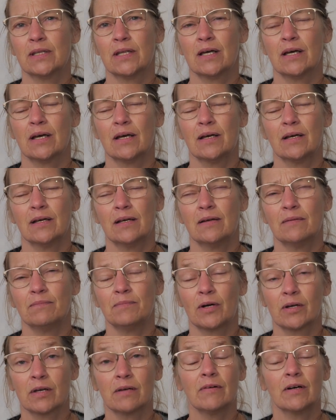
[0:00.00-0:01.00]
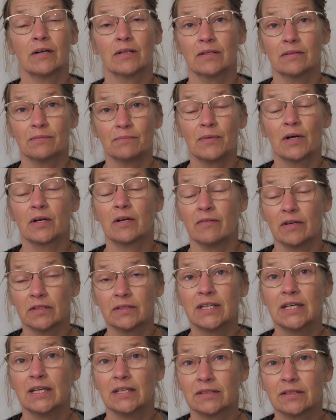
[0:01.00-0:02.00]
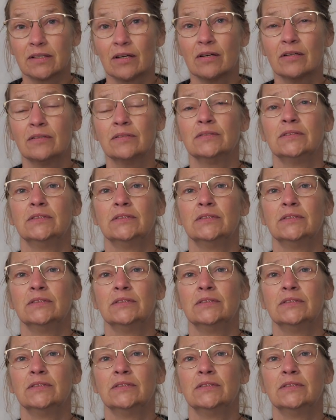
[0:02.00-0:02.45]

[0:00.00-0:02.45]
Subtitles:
Bhagavad Gita.